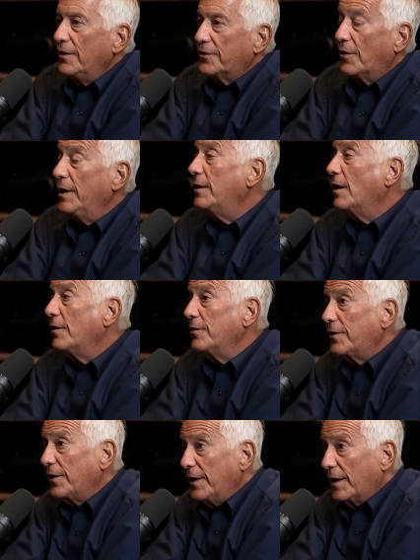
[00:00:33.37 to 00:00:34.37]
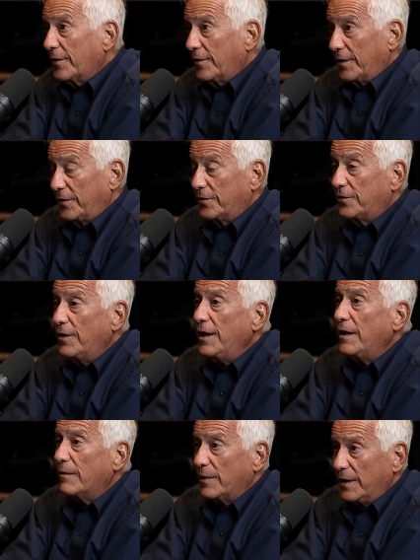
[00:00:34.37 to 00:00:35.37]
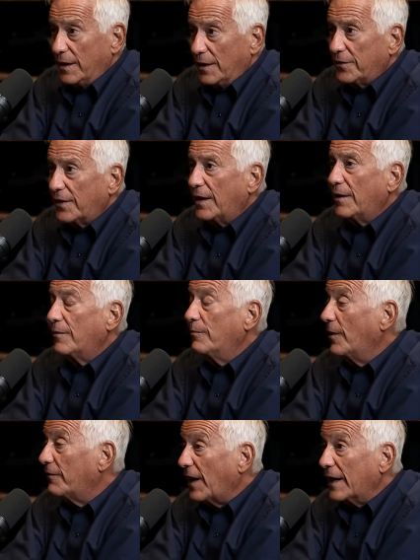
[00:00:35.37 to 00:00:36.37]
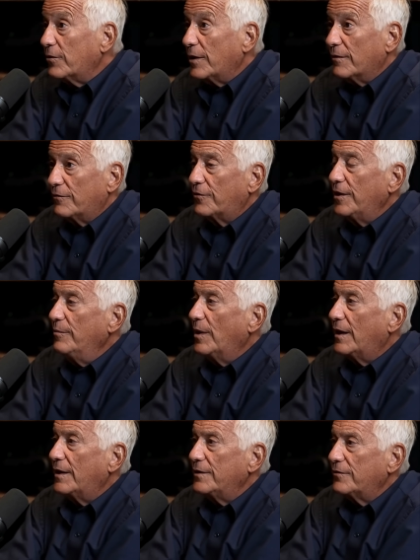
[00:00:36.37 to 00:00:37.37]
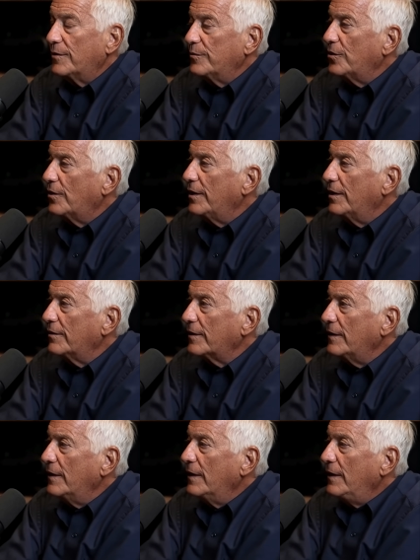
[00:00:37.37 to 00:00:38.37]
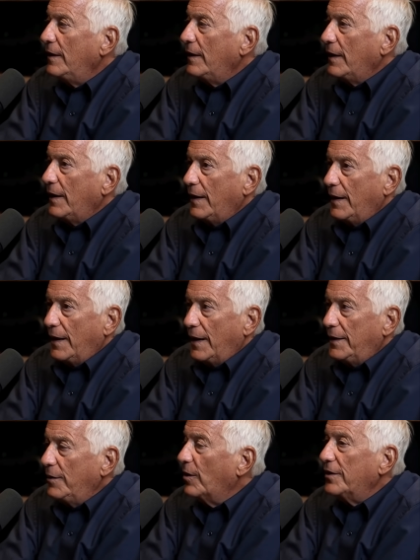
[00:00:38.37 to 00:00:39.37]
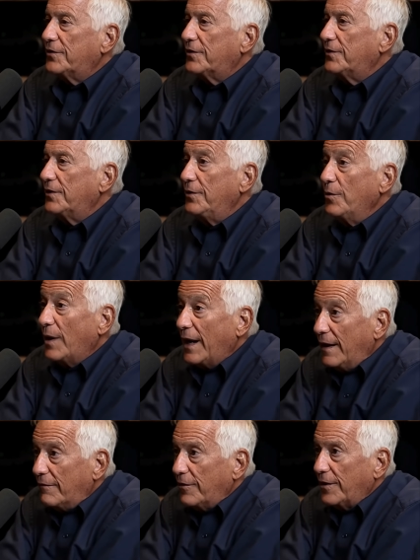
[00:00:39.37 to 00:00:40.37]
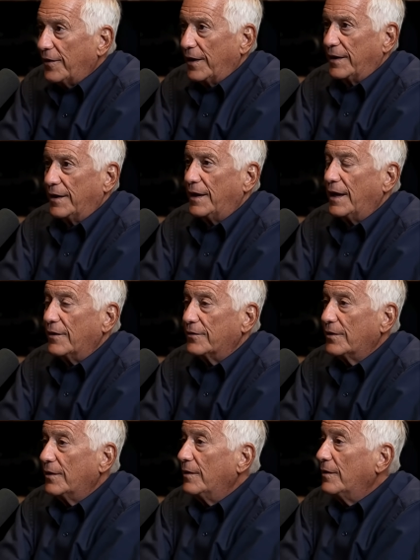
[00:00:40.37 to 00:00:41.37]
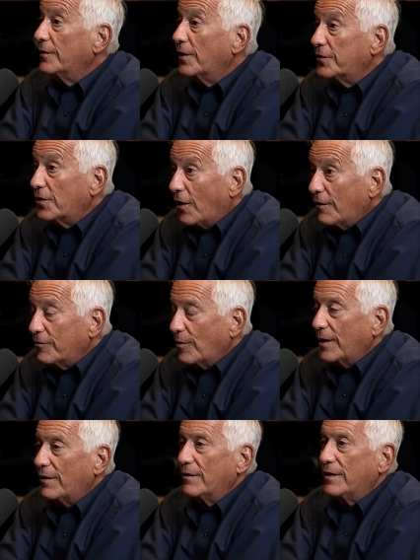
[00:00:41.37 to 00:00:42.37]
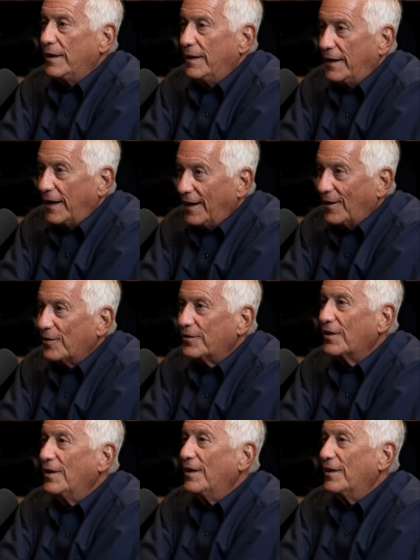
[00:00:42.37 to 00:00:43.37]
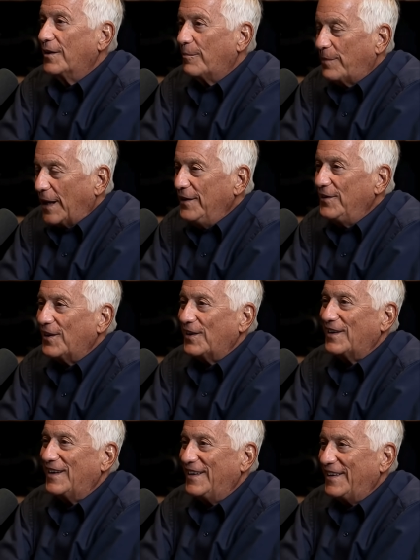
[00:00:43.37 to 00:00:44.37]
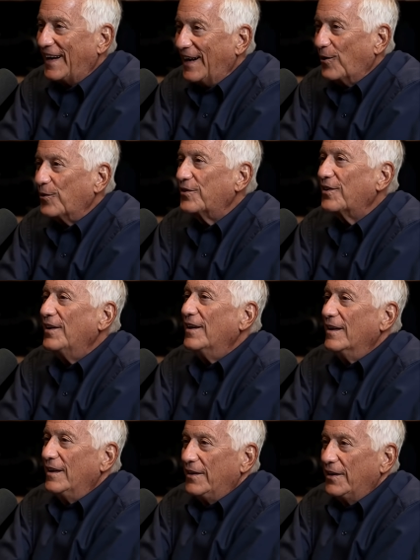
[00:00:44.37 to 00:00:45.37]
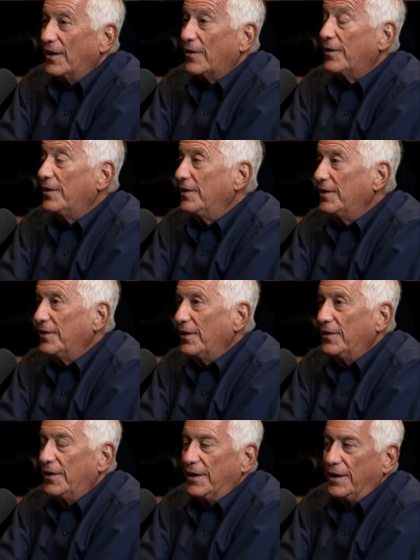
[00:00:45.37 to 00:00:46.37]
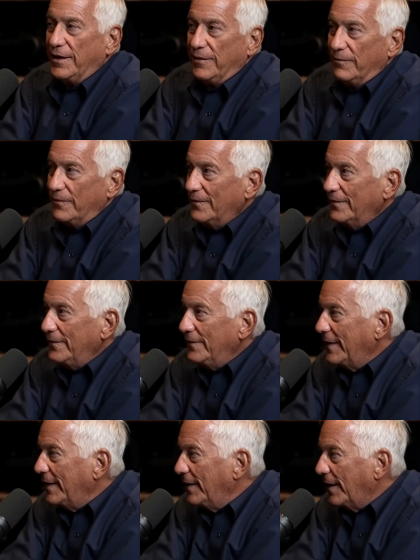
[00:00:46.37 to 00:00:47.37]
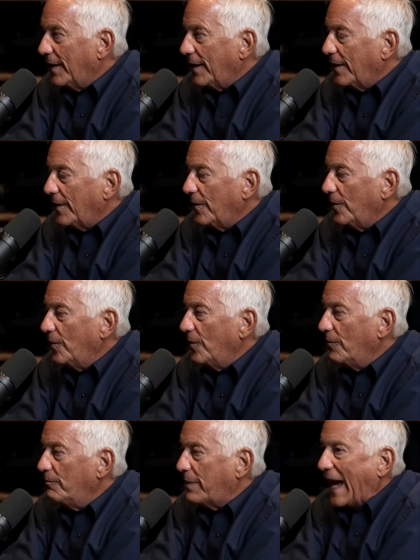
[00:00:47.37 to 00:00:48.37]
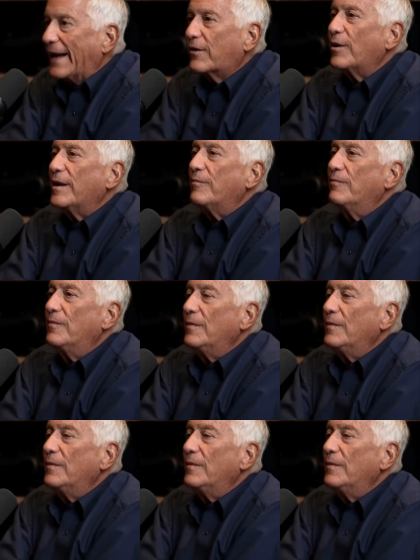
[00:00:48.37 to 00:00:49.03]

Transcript: So he goes to the other extreme. He gets a factory in Fremont from Toyota, and he wants to do everything in-house, the software in-house, the painting in-house, you know, the battery.